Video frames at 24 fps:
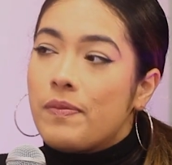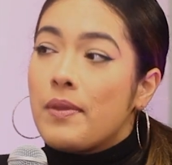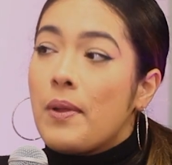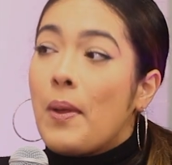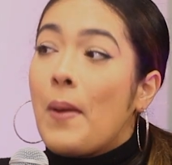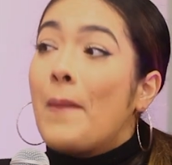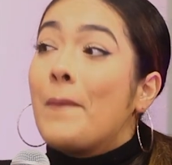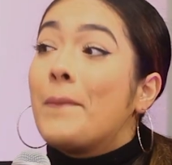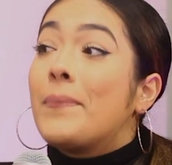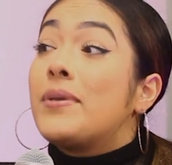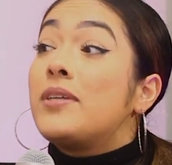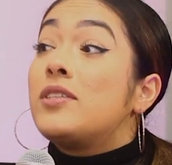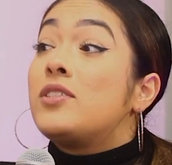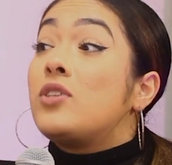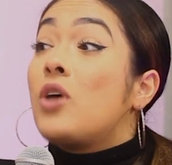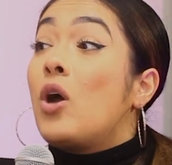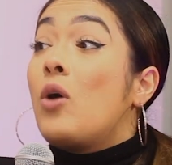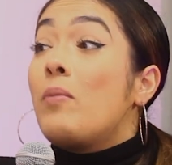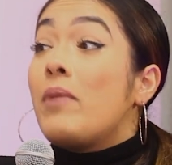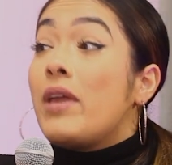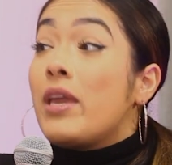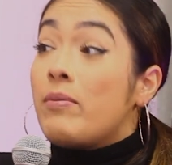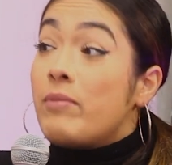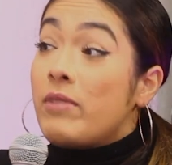Right. But don't
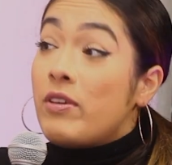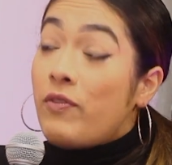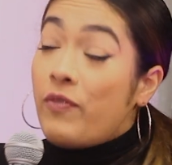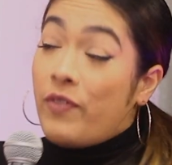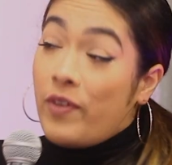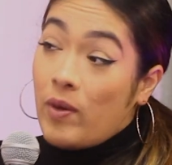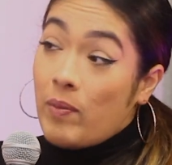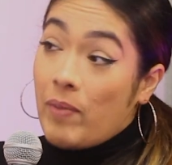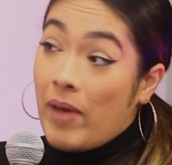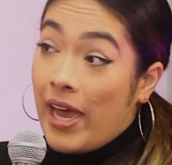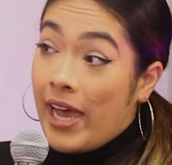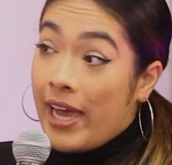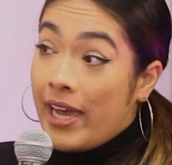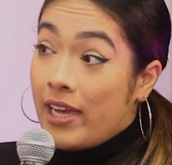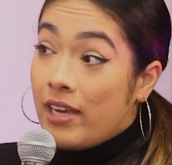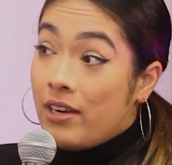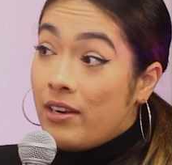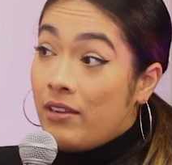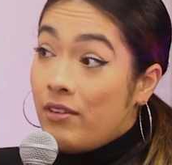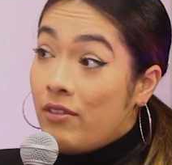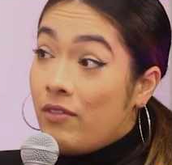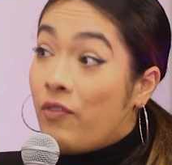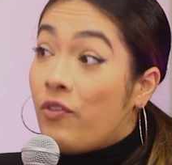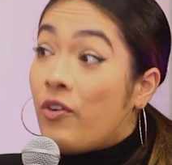make me feel bad
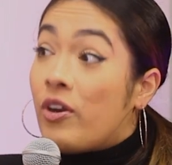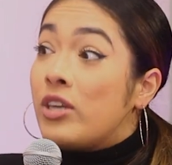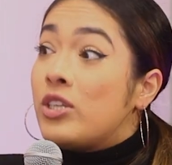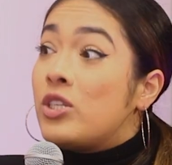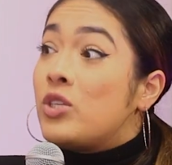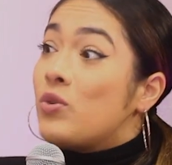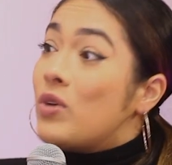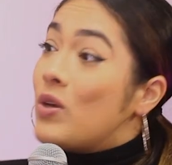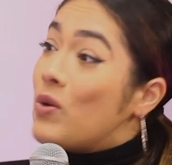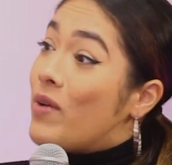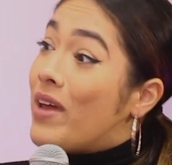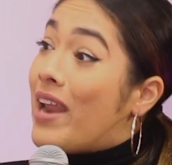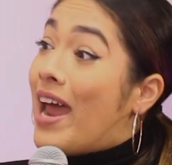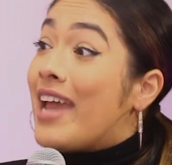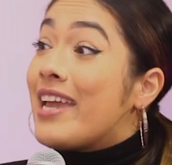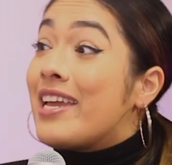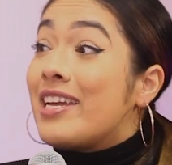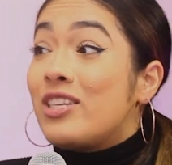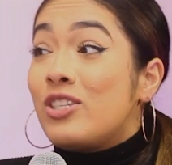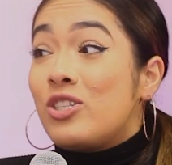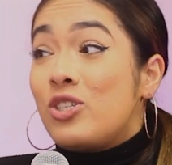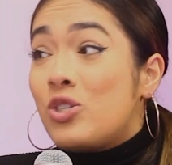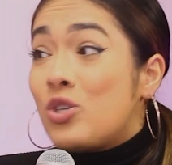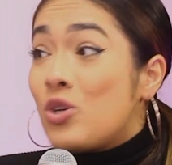for doing I what I
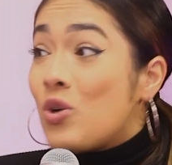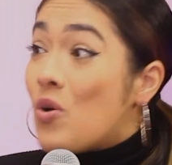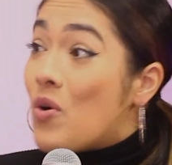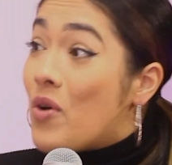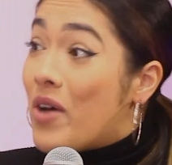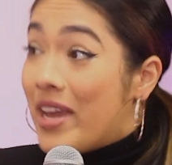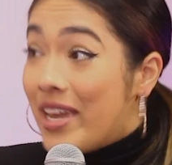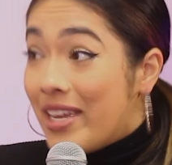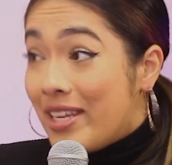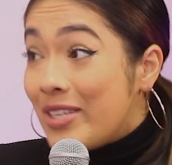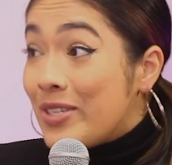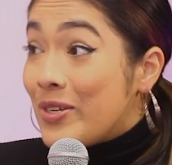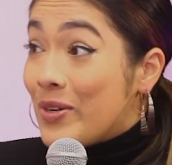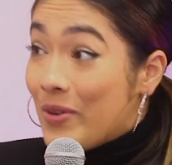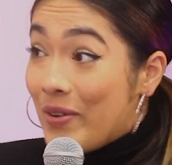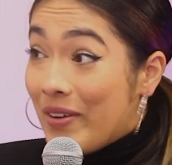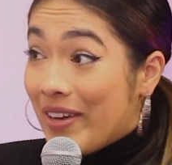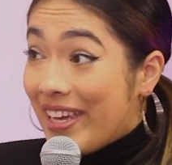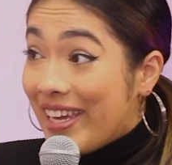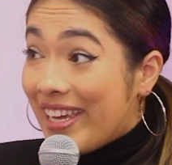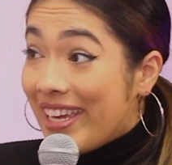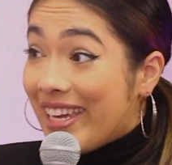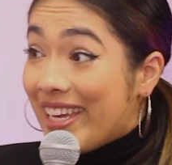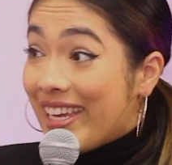enjoy do that. doing. Friends
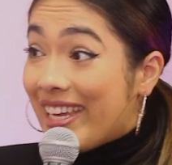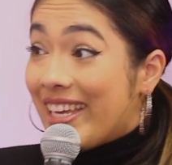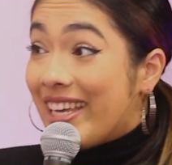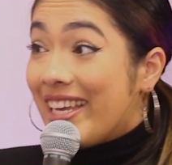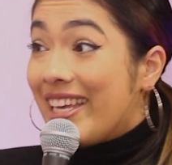that make you